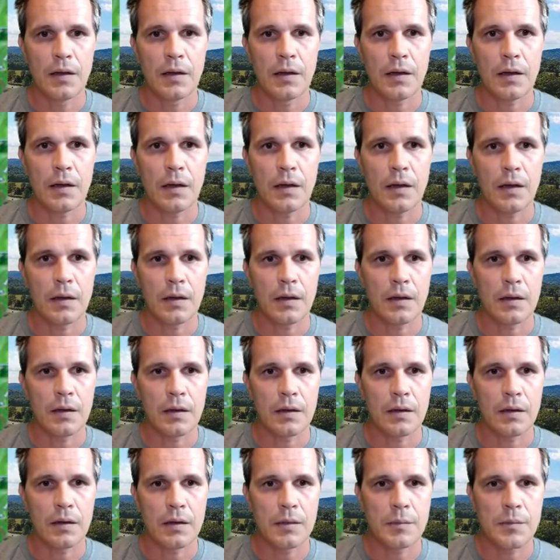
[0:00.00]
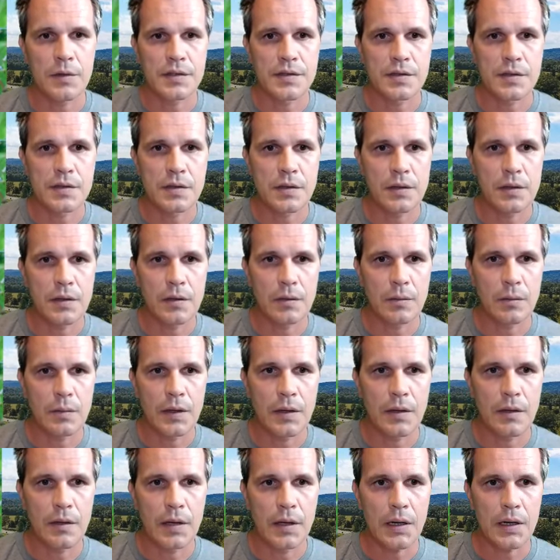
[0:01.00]
Let me see
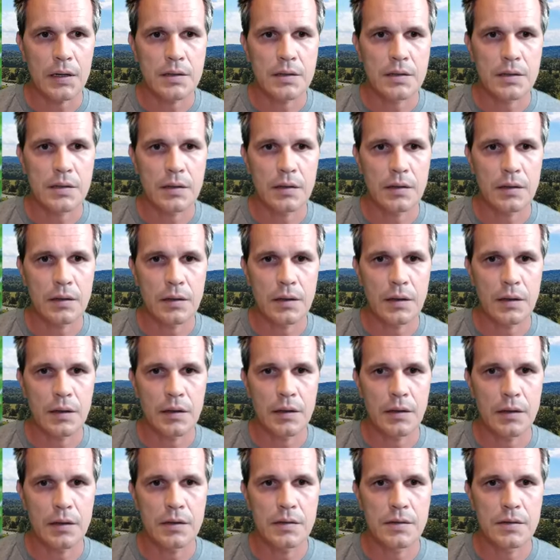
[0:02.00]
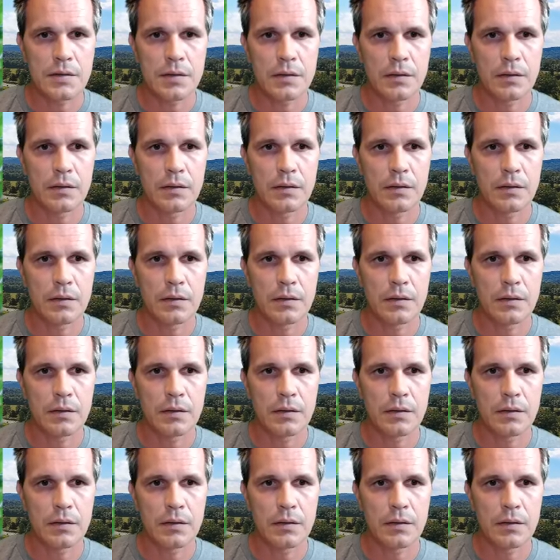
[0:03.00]
where that is.